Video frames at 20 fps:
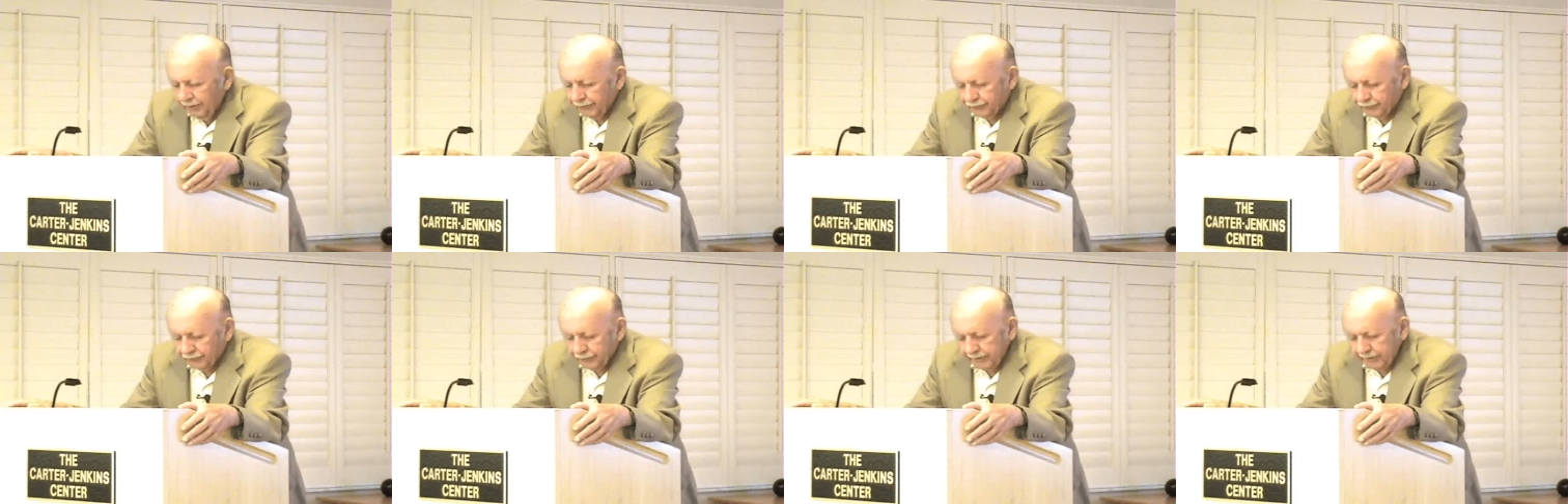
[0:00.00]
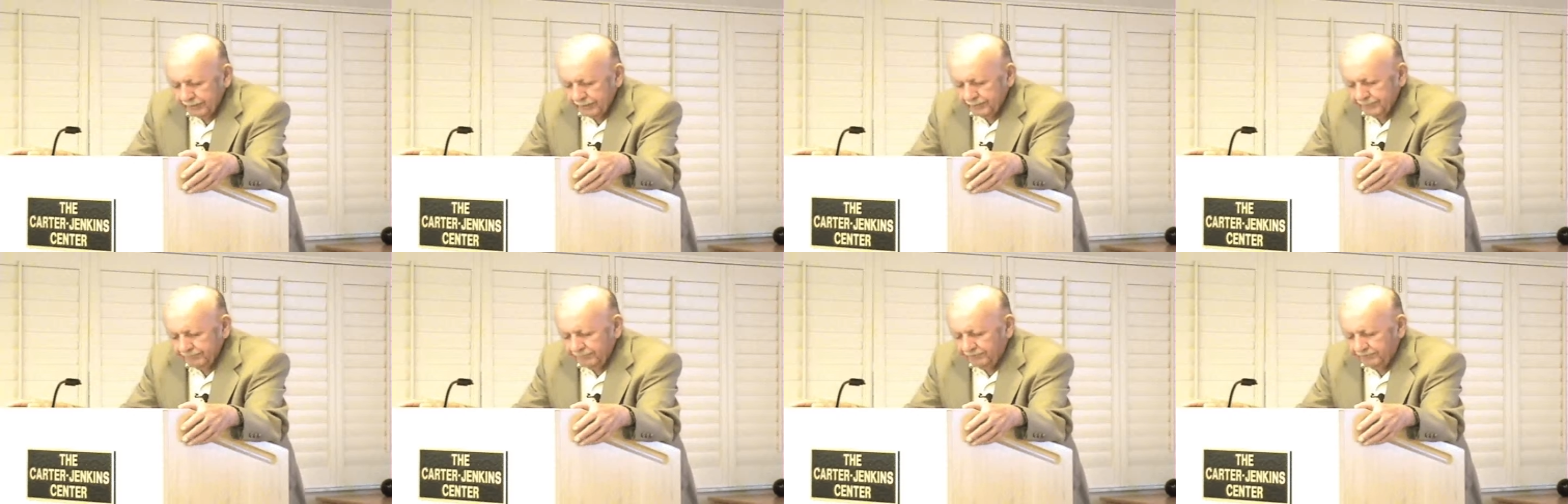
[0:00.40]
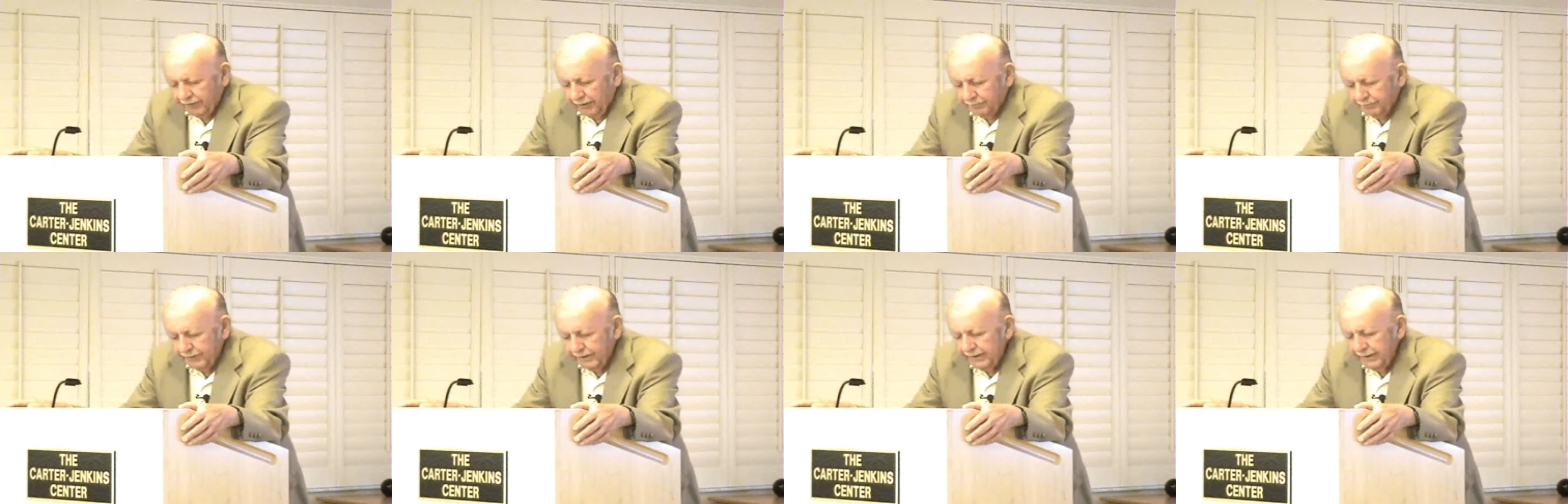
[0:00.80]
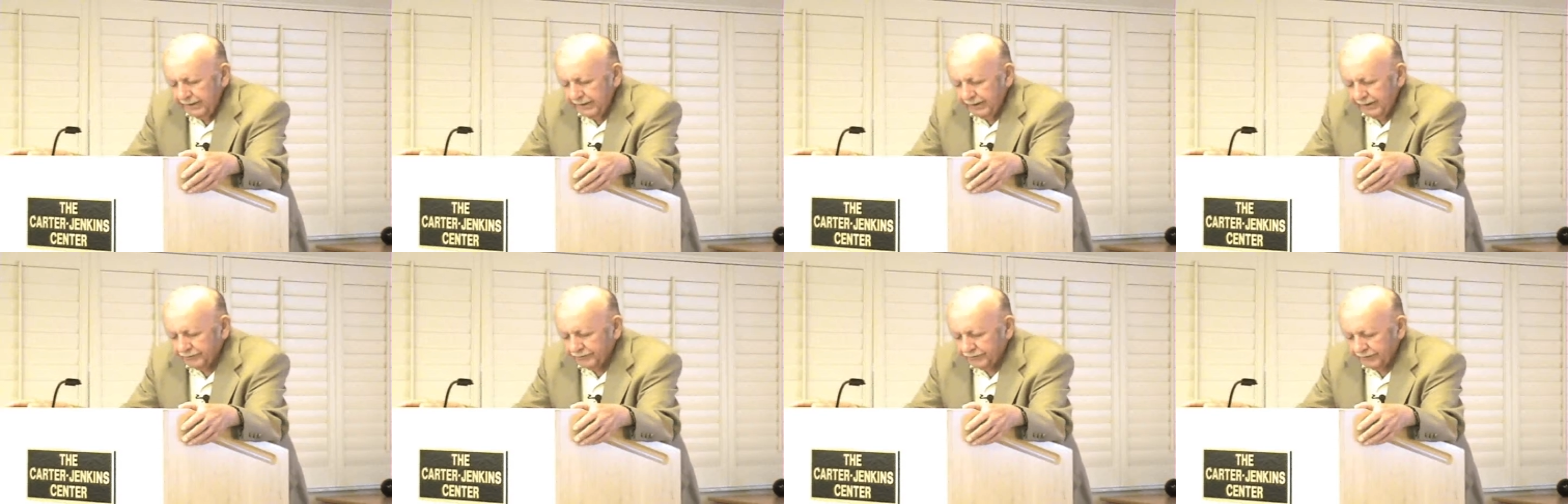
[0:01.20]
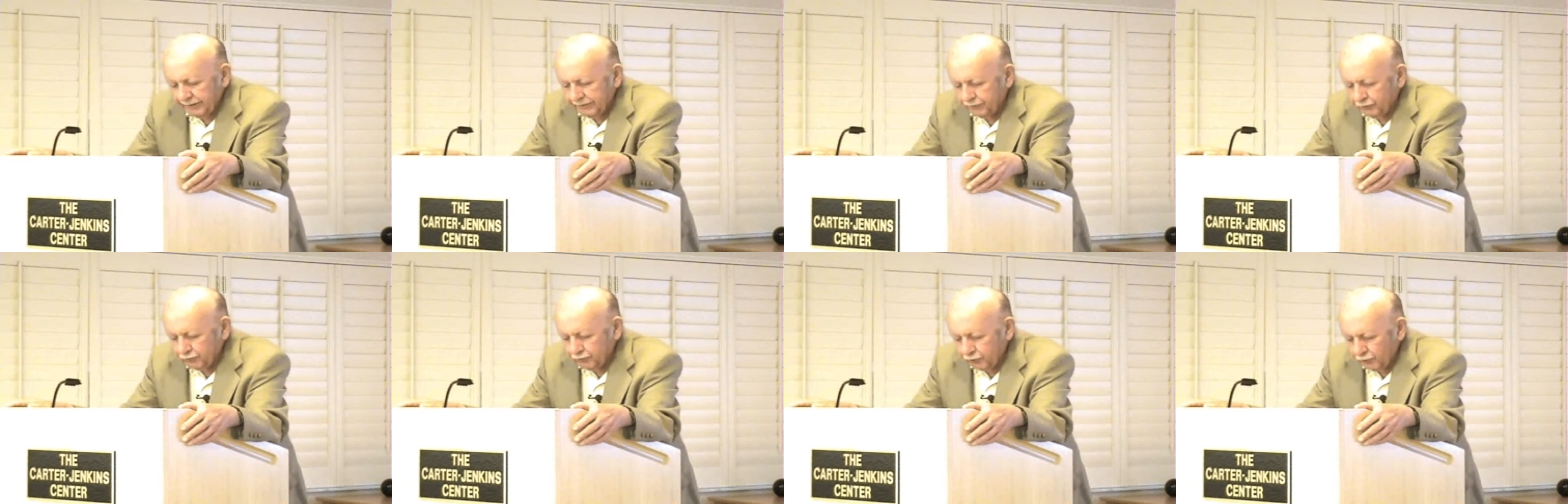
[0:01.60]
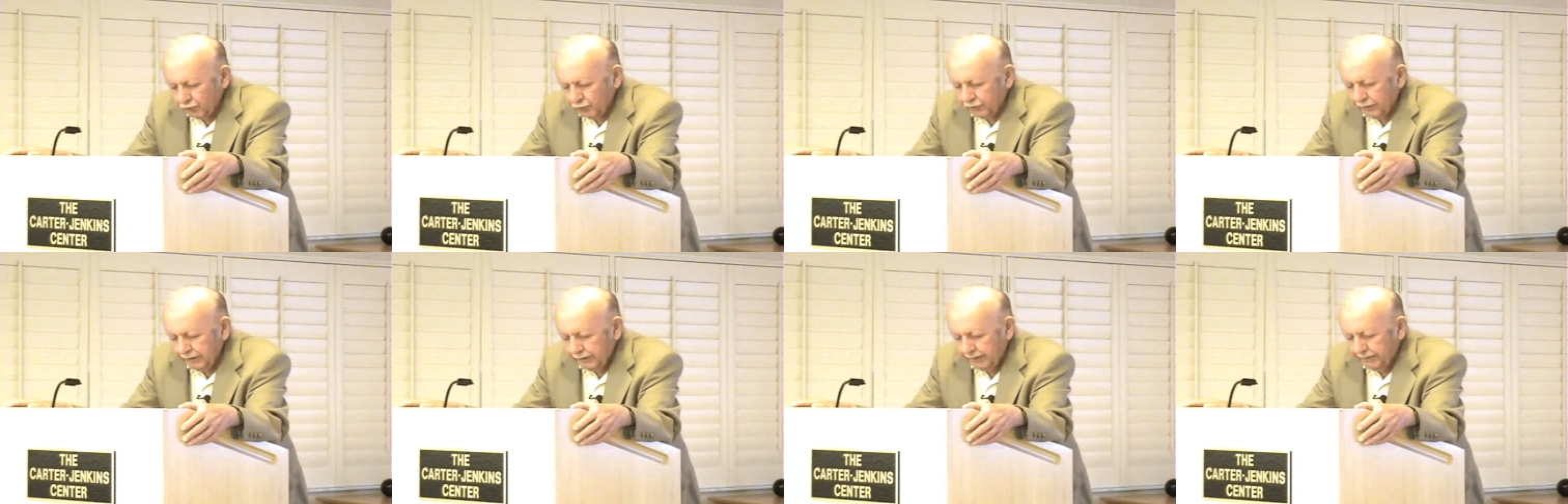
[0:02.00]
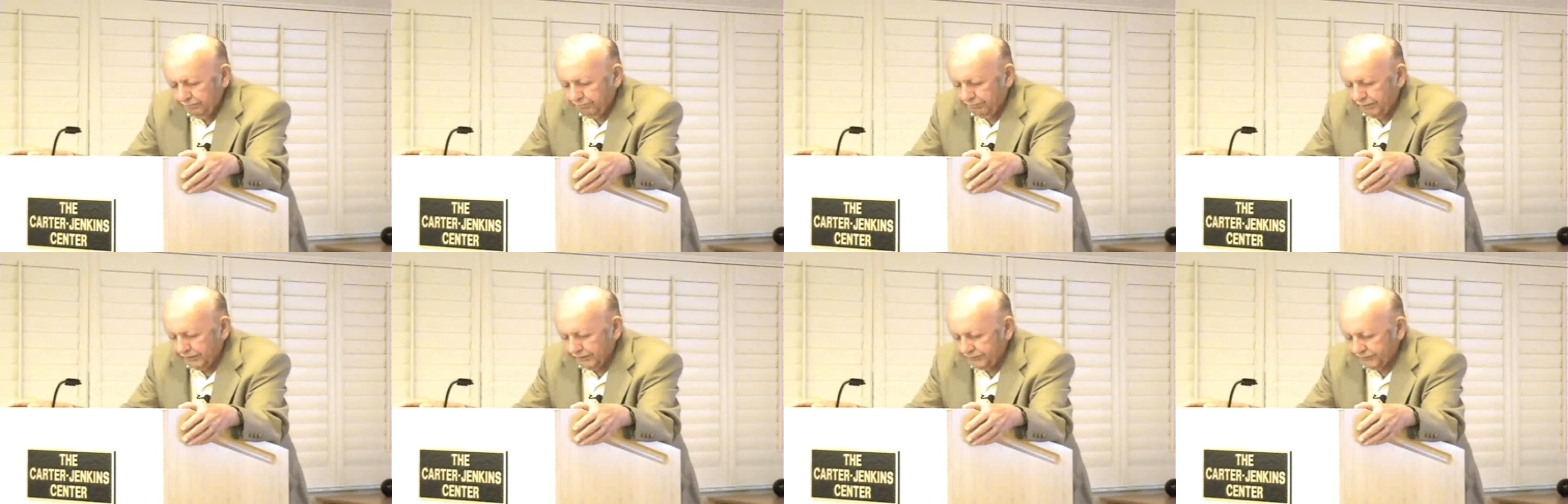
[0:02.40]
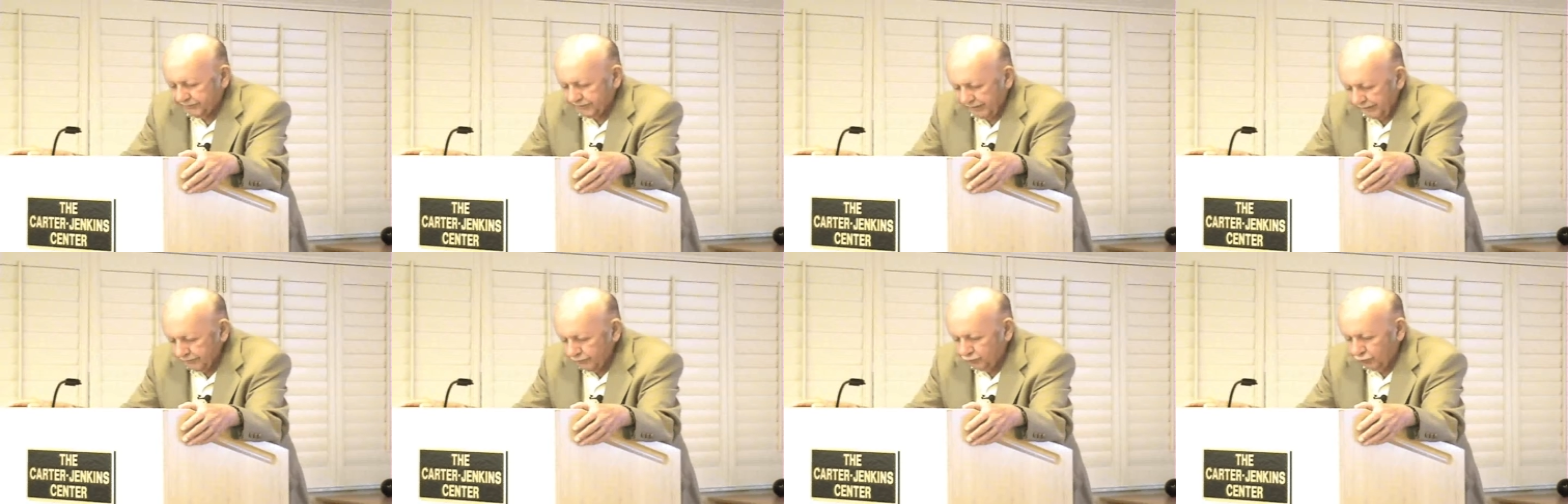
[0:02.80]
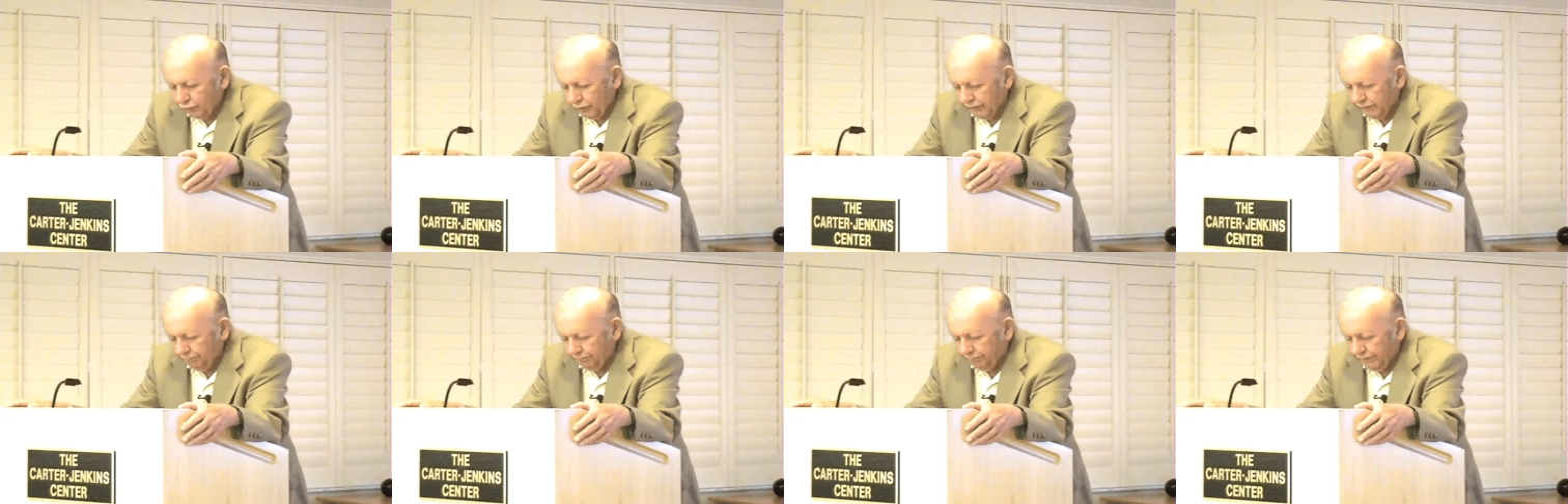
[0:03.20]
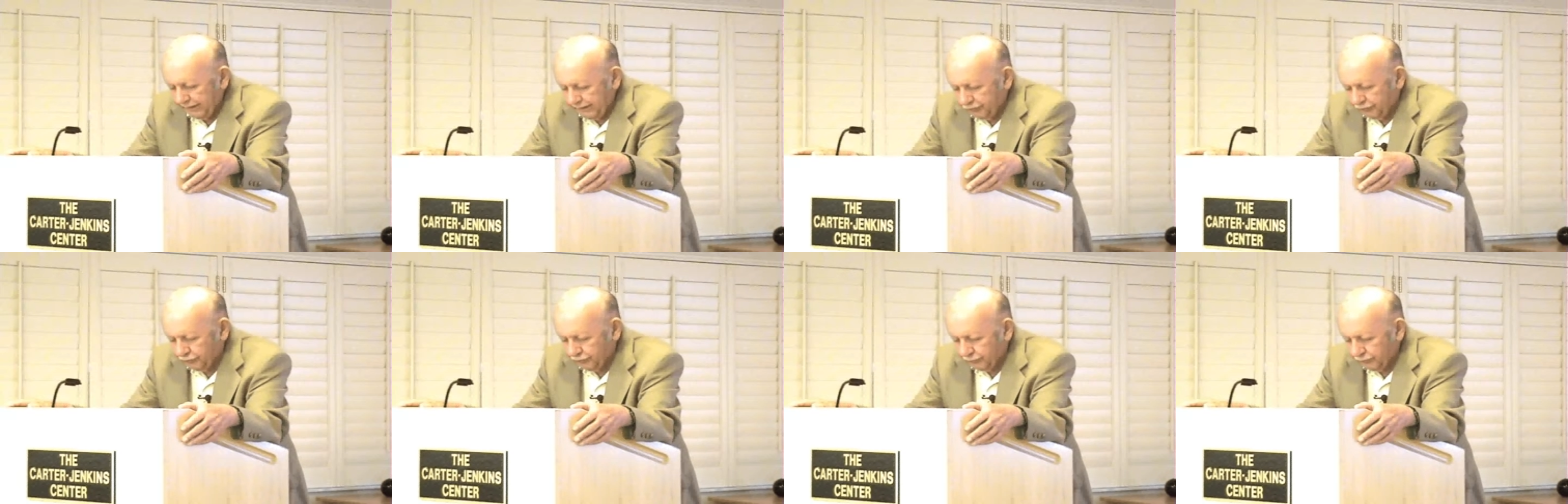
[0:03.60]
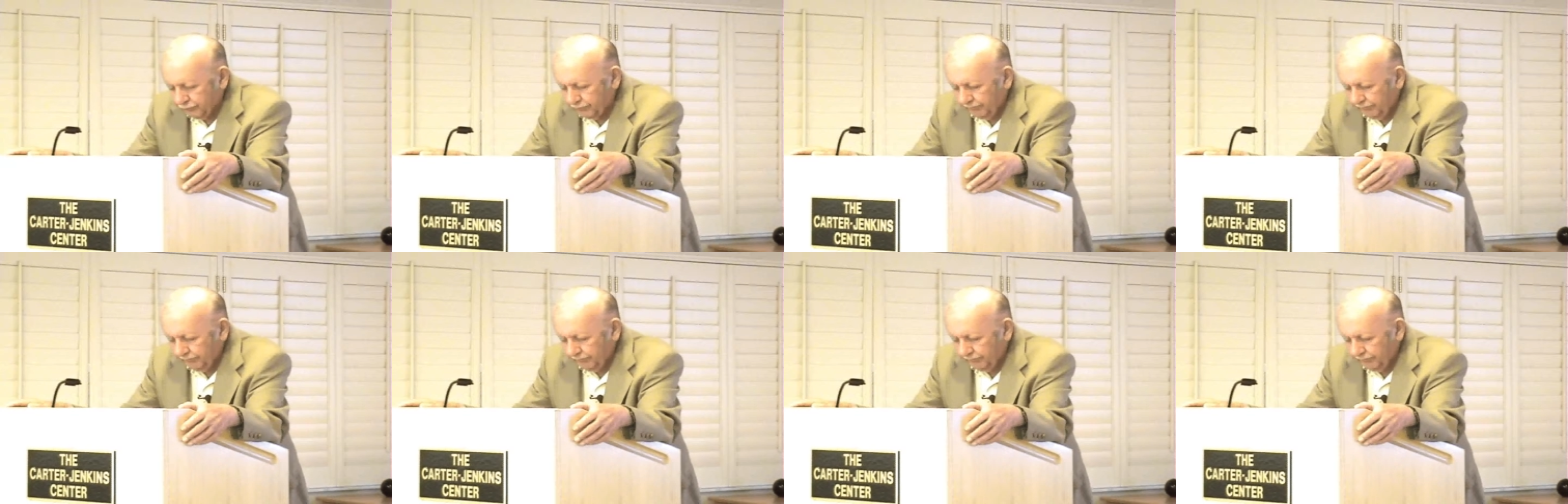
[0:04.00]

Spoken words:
certain familiar sensorial perceptual pictures.